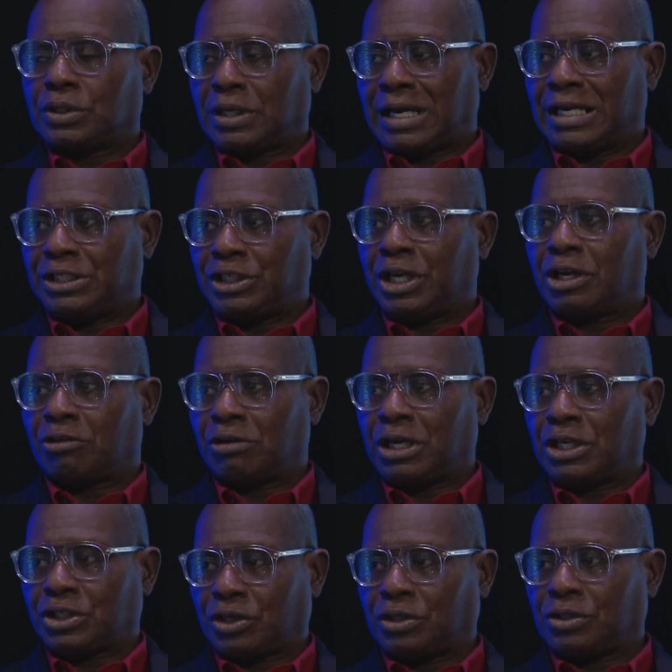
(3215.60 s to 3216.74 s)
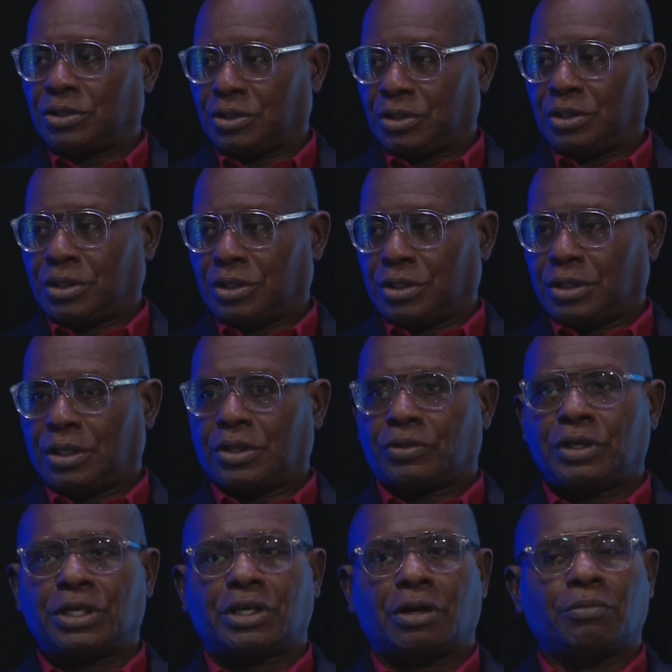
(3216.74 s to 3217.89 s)
a generation.
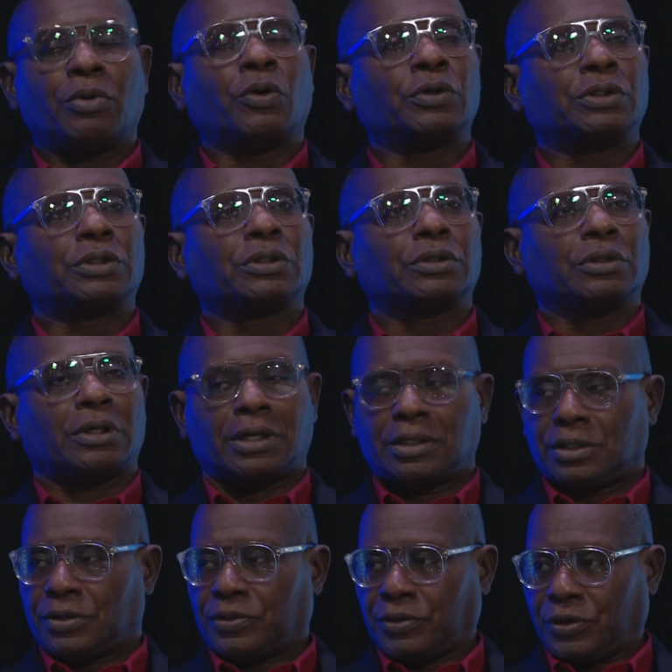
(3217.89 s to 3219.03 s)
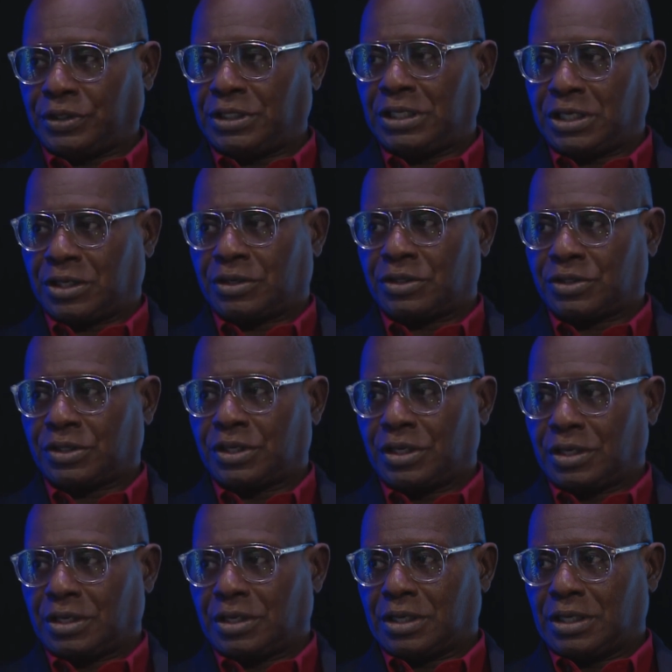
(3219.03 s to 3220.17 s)
Think about 30 years.
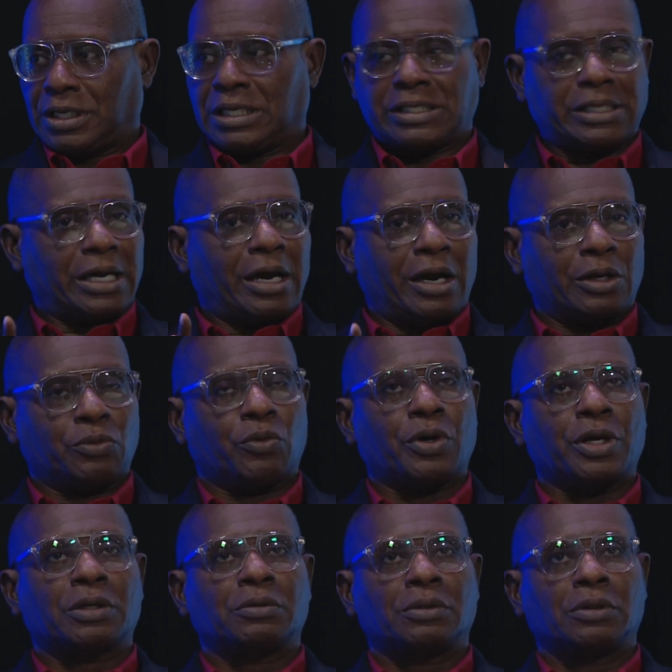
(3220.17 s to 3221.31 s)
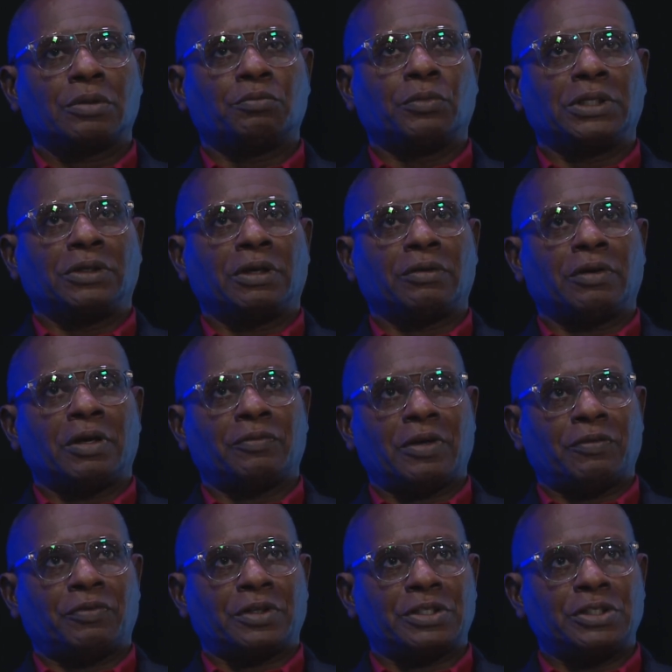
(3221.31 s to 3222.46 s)
It's hard work, but
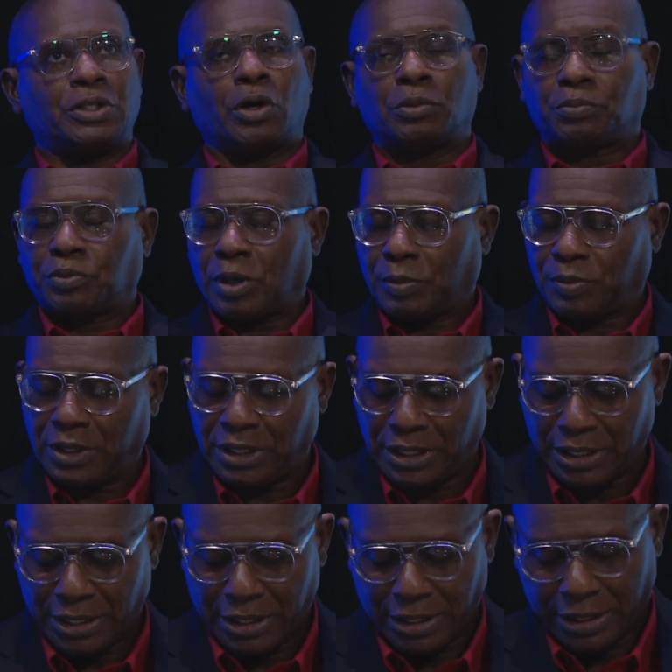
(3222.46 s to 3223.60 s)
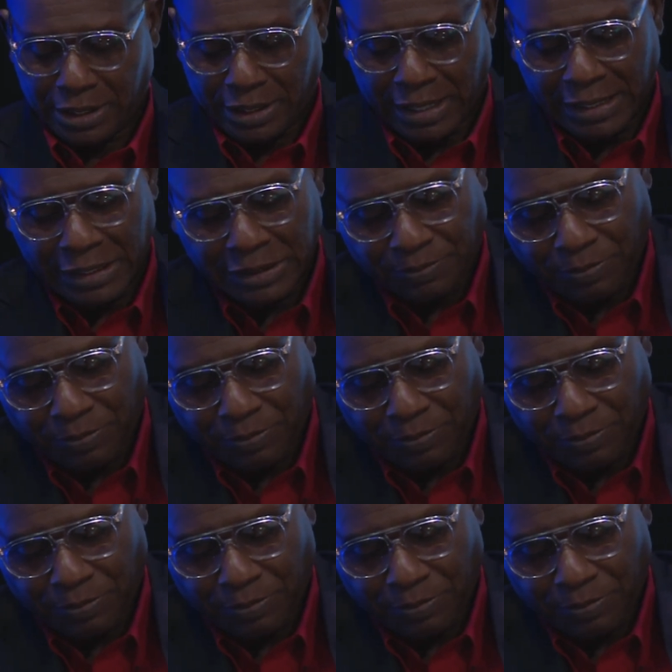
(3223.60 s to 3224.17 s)
if it's done properly and it's